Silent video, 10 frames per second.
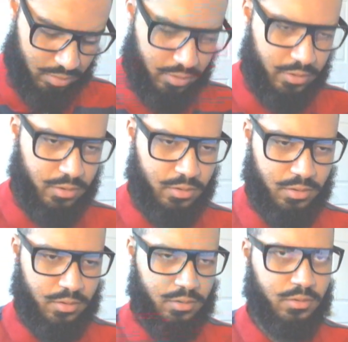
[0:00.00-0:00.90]

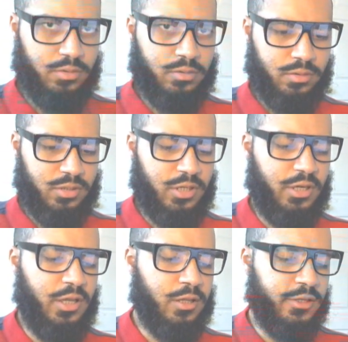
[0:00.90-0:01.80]
is in
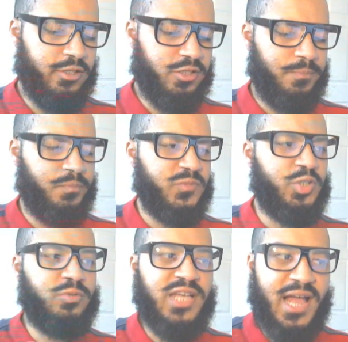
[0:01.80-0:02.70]
English,
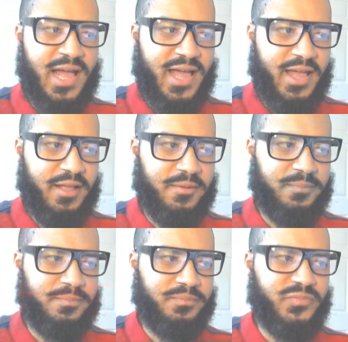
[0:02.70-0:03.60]
to tie.
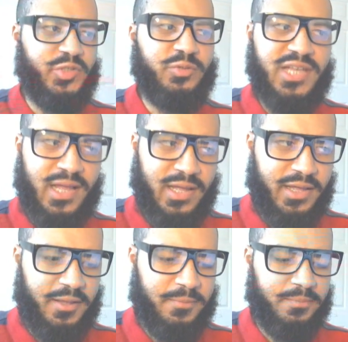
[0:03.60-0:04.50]
To
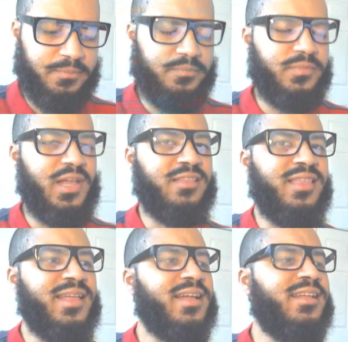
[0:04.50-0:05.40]
tie. I
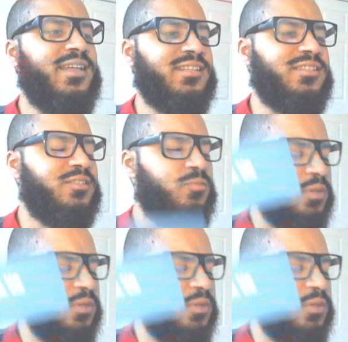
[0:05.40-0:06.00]
think I can guess this